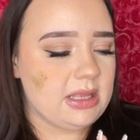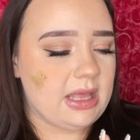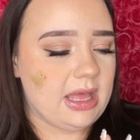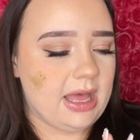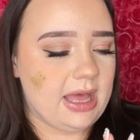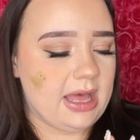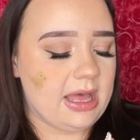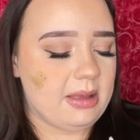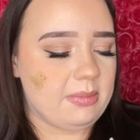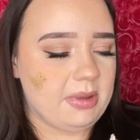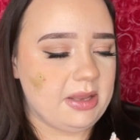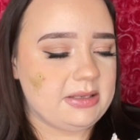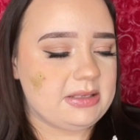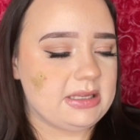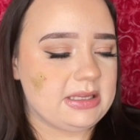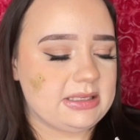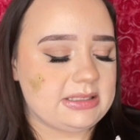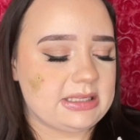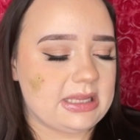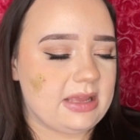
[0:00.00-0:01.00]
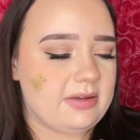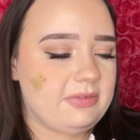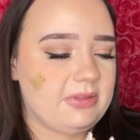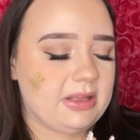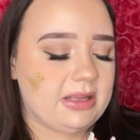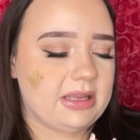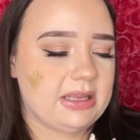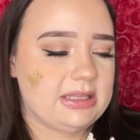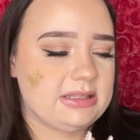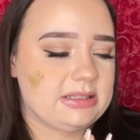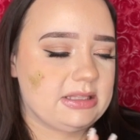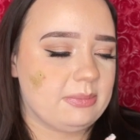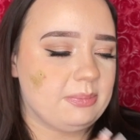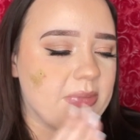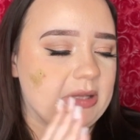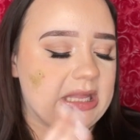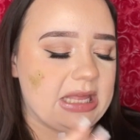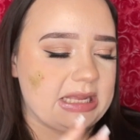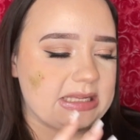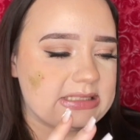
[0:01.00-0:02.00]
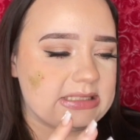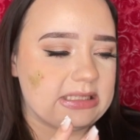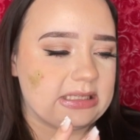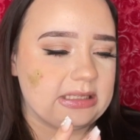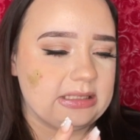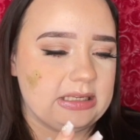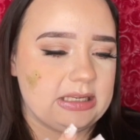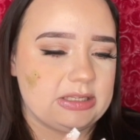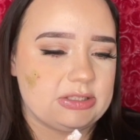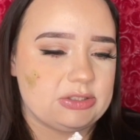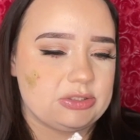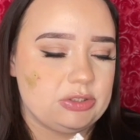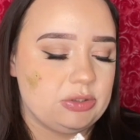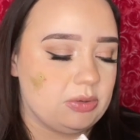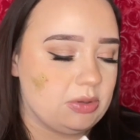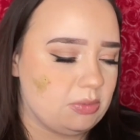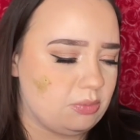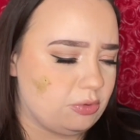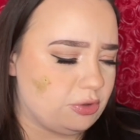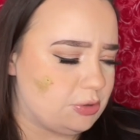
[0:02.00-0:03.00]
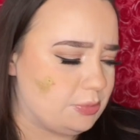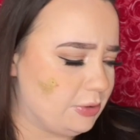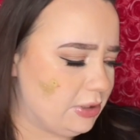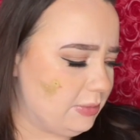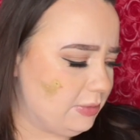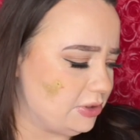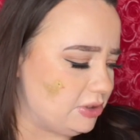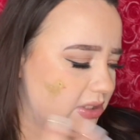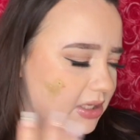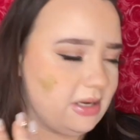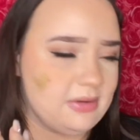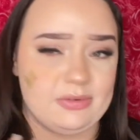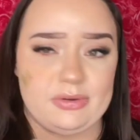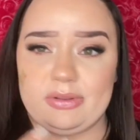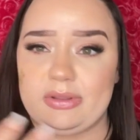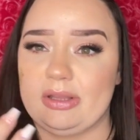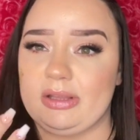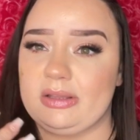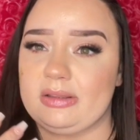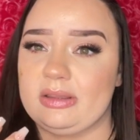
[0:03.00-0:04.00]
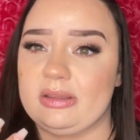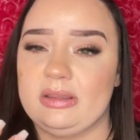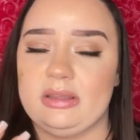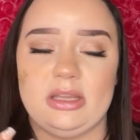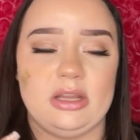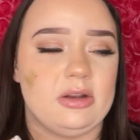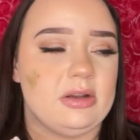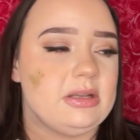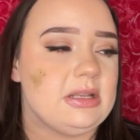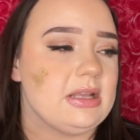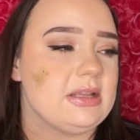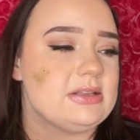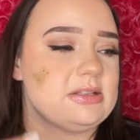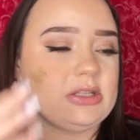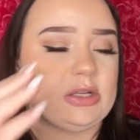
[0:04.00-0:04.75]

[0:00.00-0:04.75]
It does have like the plasticness to it, which pretty much everything here does.